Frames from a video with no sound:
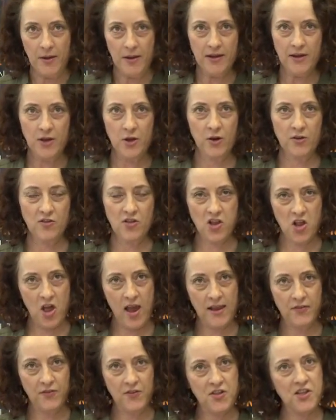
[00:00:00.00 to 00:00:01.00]
you know, it's
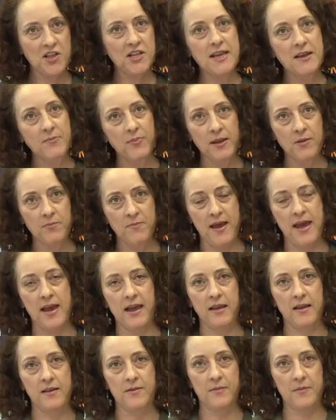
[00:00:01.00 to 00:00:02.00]
like the sleeping
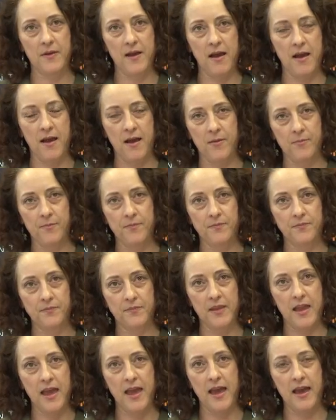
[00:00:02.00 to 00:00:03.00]
bag.
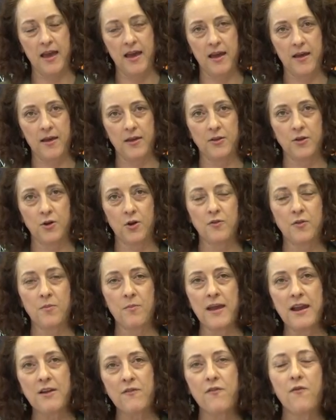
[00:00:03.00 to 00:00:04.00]
The
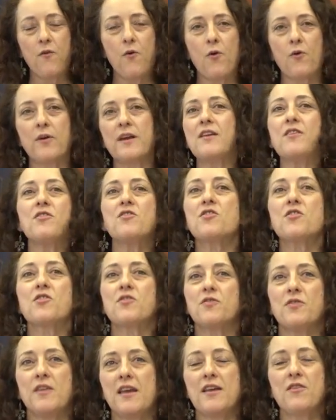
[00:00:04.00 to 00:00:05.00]
metaphor is
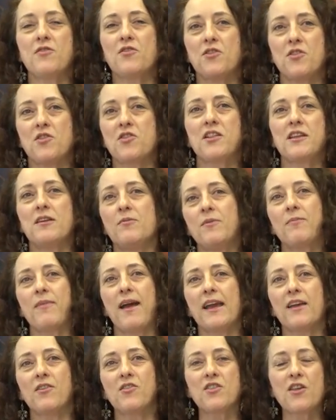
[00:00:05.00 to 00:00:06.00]
the sleeping
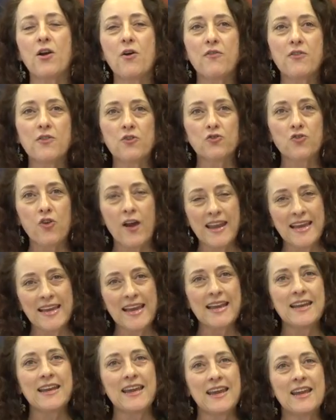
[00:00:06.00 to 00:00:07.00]
bag itself, and you're trying to
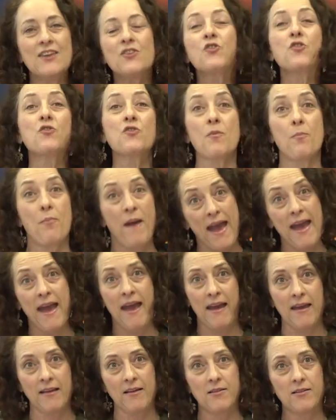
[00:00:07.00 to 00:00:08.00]
get it into the
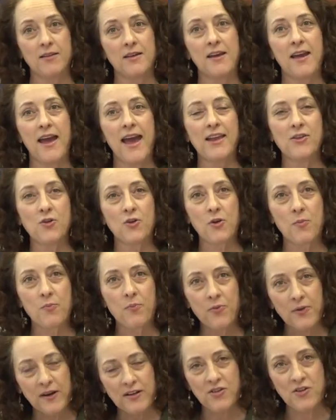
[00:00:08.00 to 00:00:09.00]
bag, and you
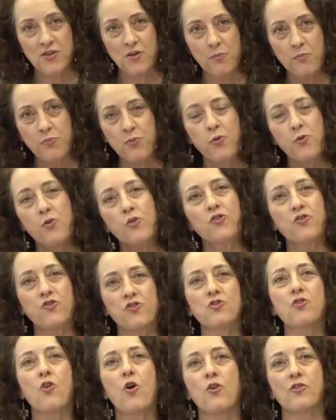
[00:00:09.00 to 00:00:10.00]
compress and you
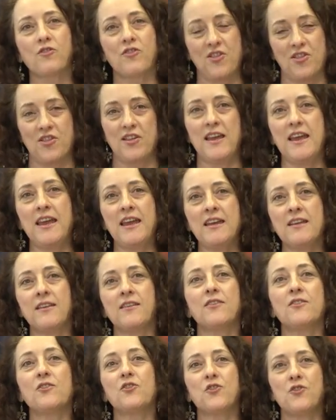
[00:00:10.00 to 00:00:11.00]
push lots
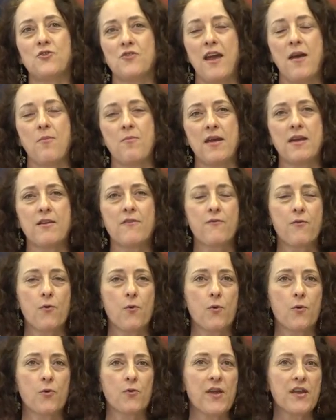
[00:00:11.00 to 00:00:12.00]
into that
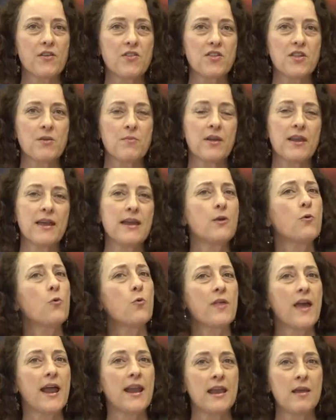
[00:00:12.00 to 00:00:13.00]
metaphor or that simile
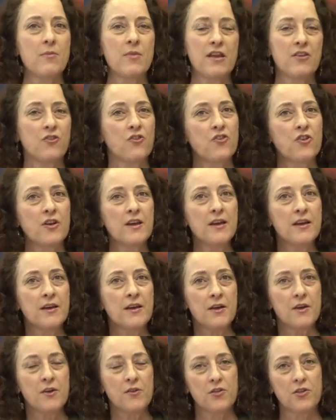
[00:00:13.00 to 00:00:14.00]
or that image.
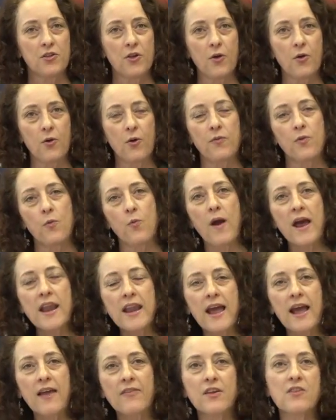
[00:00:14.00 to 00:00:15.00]
So on the one
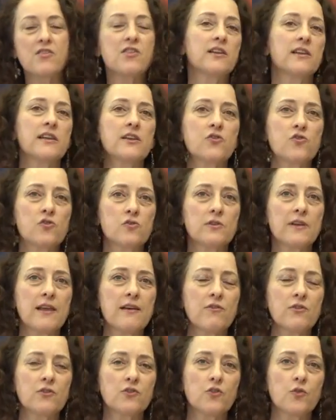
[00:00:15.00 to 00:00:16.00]
hand, there's a literal
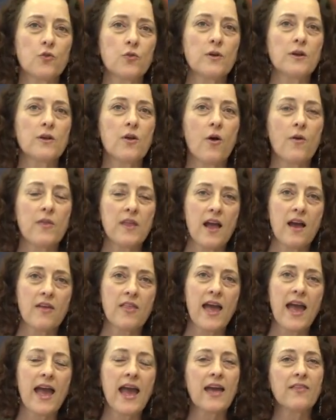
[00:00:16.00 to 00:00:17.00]
level to it. On the
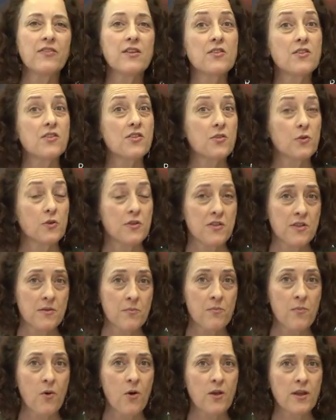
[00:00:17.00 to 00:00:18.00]
other hand, there's a sort of
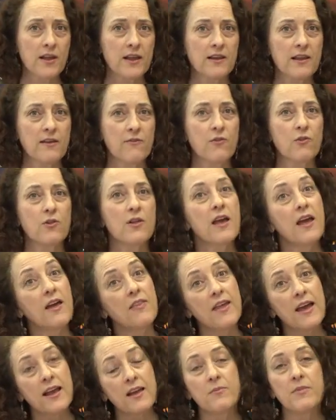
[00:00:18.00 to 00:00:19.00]
symbolic level.
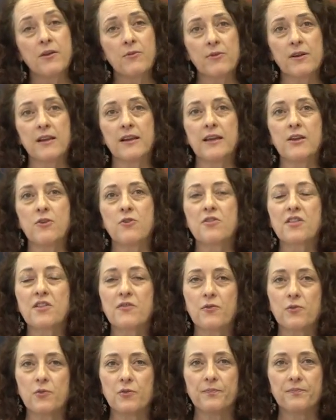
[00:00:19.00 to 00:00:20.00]
And that can be really
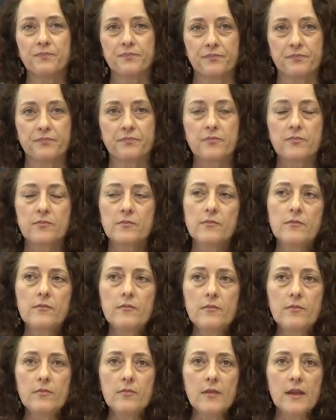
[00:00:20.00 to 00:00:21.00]
useful
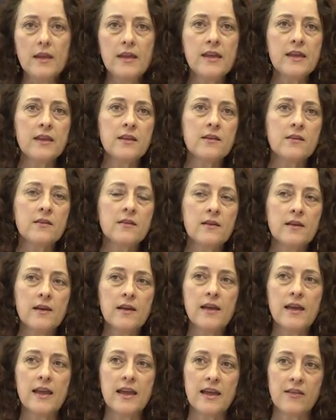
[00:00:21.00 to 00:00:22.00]
in
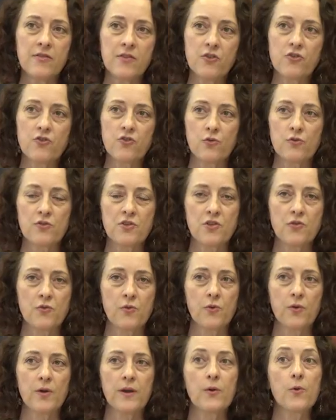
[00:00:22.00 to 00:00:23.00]
the short
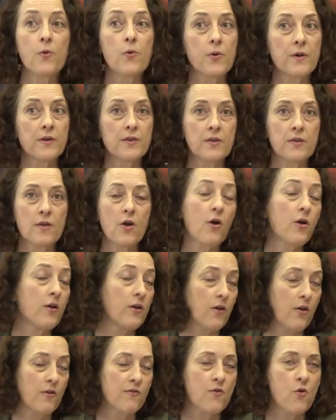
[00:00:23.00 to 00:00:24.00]
story or, in
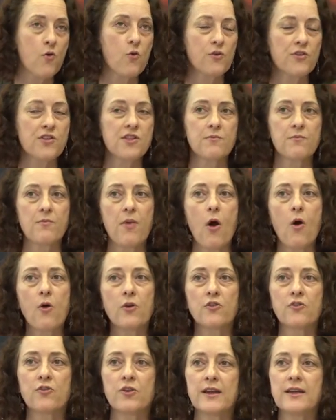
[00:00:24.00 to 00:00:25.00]

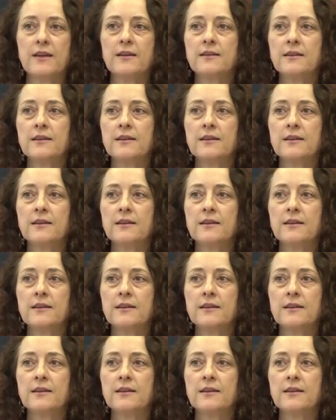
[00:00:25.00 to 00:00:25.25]
poetry.